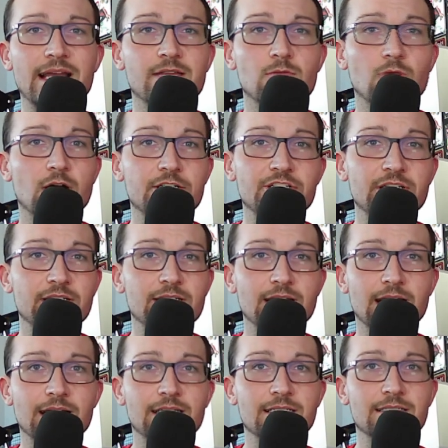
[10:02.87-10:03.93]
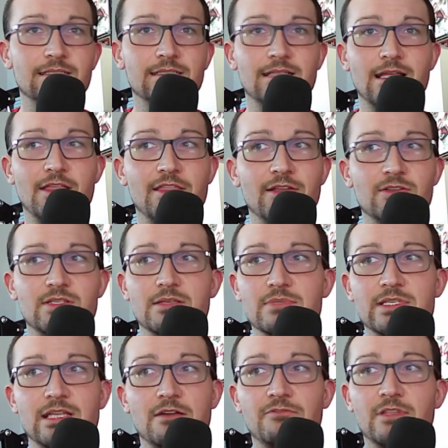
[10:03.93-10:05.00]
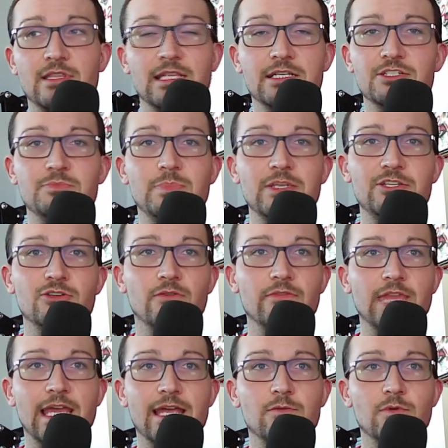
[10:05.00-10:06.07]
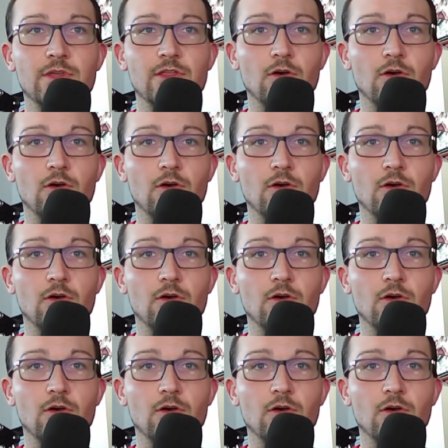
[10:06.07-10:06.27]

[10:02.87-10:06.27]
and watch it. There's some stuff that they just beat you over the head with